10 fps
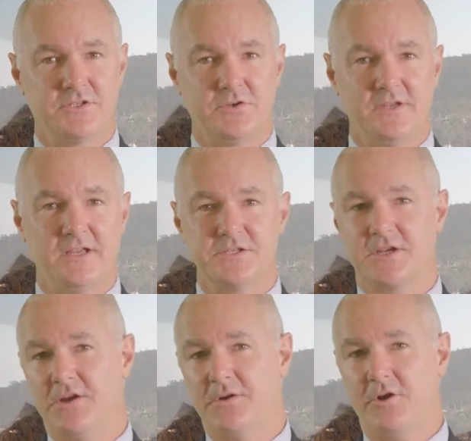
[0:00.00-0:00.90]
2 years
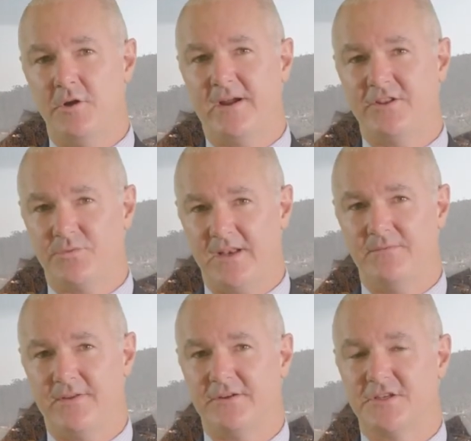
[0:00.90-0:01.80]
ago, Hobart
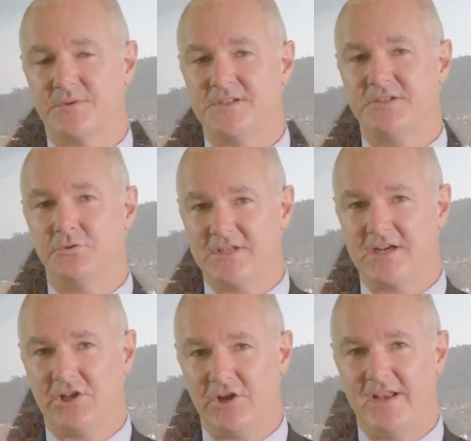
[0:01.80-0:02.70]
dwelling values were still
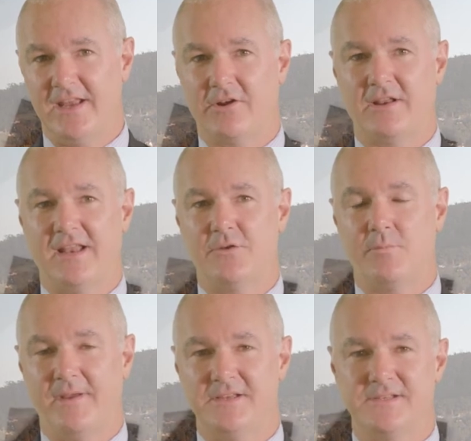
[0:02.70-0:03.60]
declining on an annual
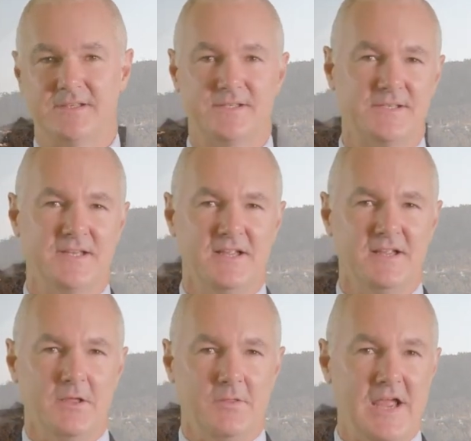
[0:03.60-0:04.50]
basis.
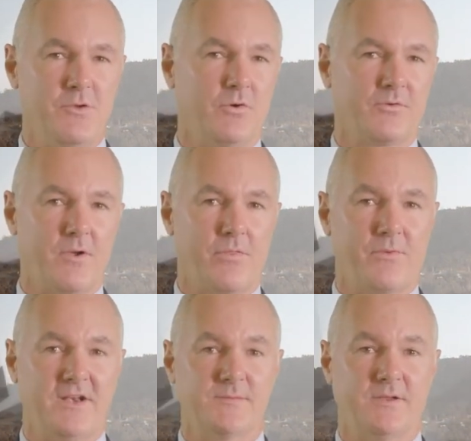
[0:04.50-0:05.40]
The annual growth
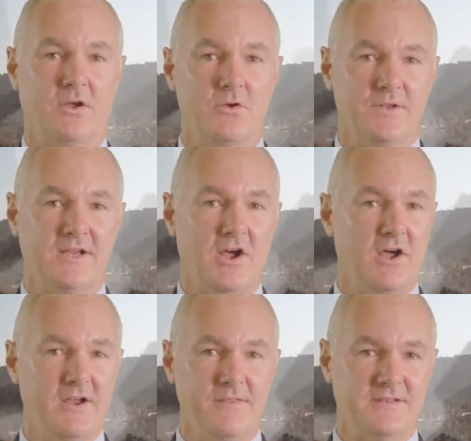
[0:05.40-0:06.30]
rate has been holding
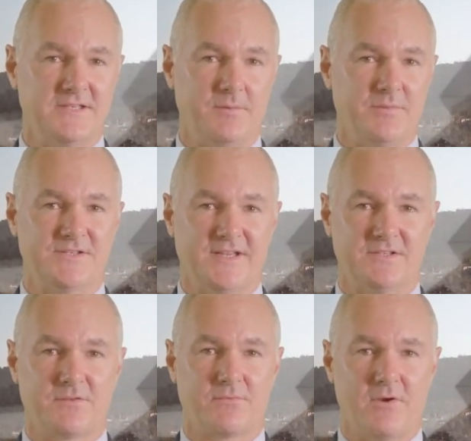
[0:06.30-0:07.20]
higher than
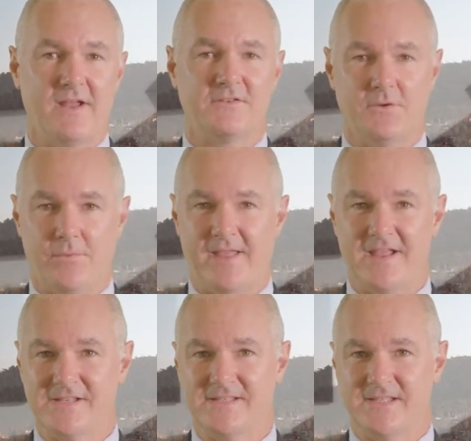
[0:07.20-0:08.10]
10% throughout
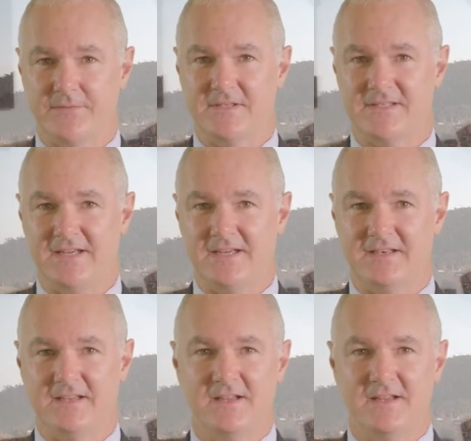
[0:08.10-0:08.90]
2017.